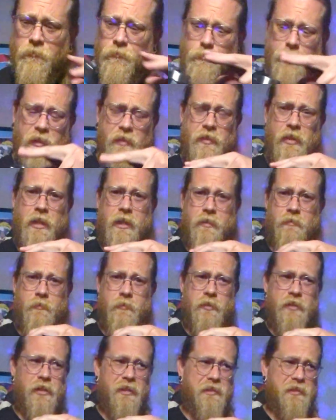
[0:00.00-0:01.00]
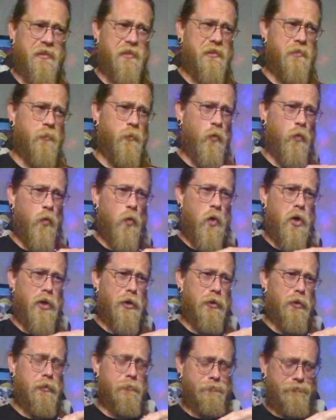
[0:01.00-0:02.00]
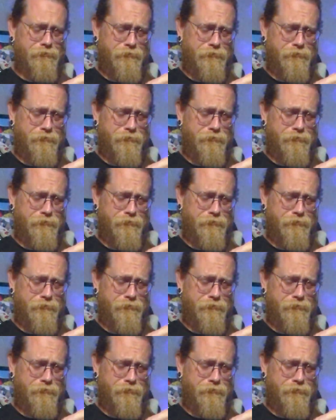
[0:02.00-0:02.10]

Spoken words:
been talking for a second. Let's get some water.